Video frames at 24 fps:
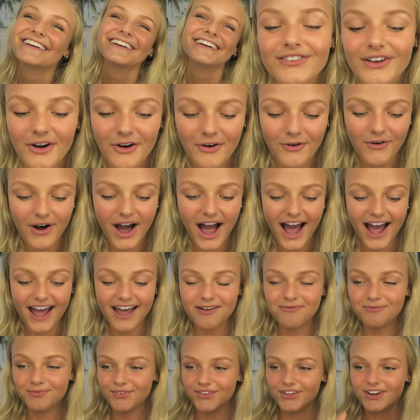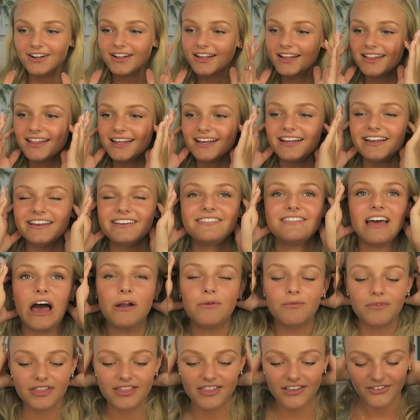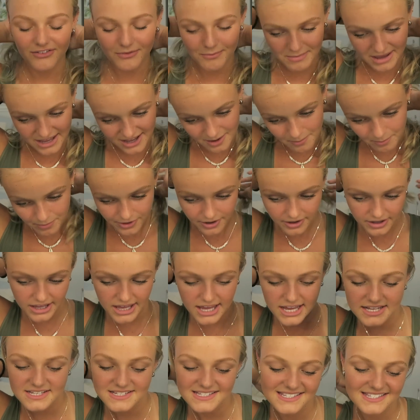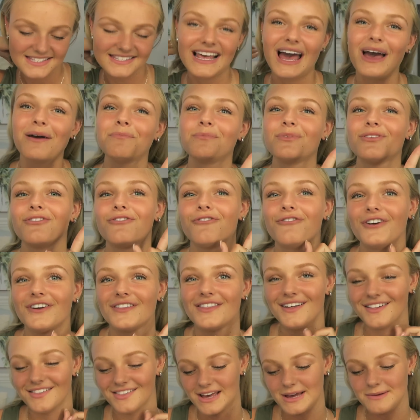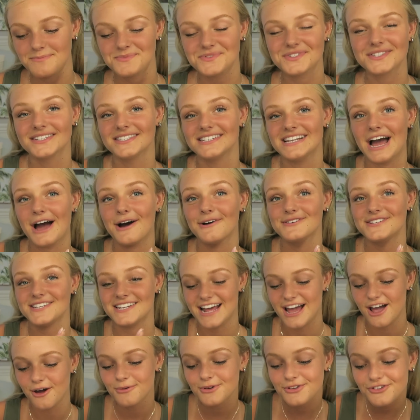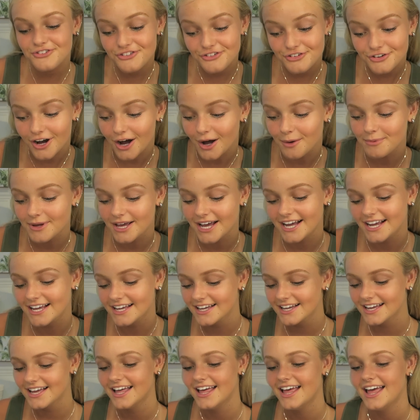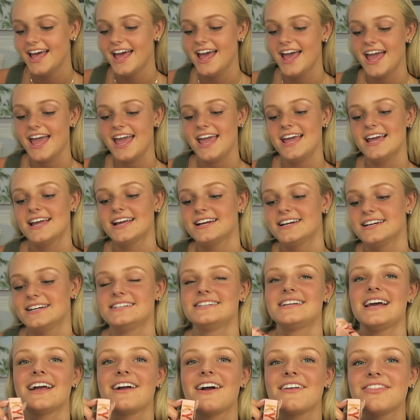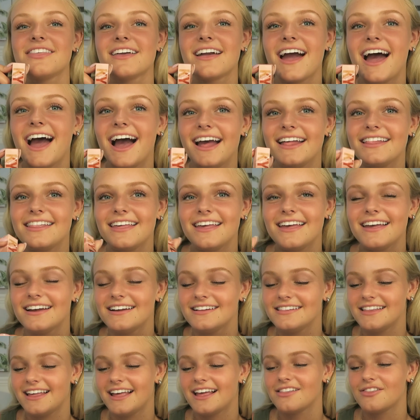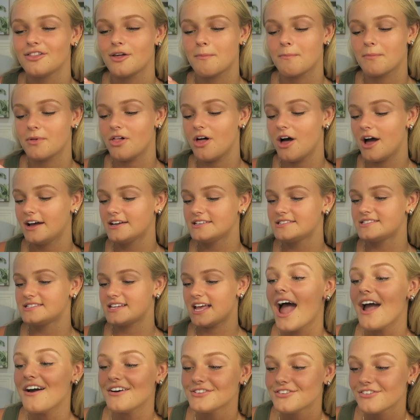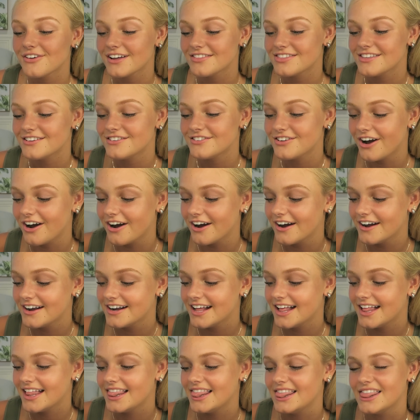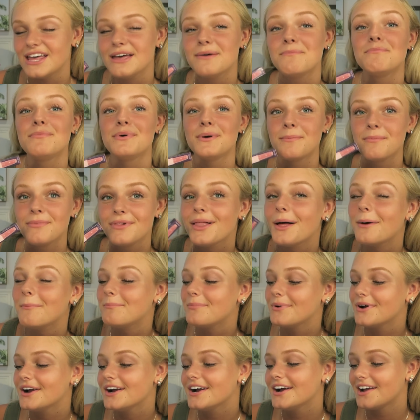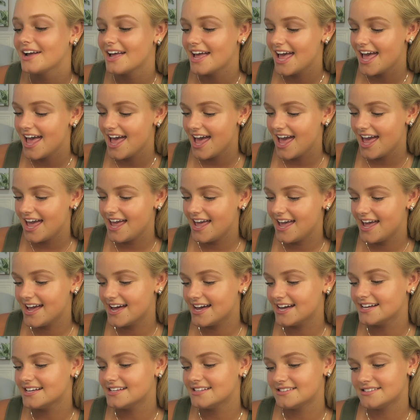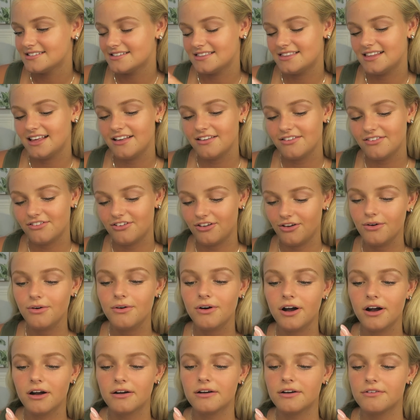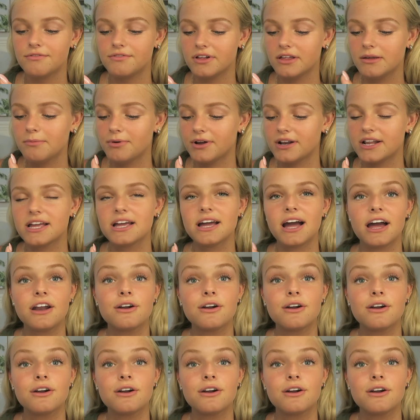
So I am literally like done with this makeup look except for the lips. Now today I went shopping and I got the Kylie like lip gloss. I also got the Tarte lip plumper, and these two are really pretty.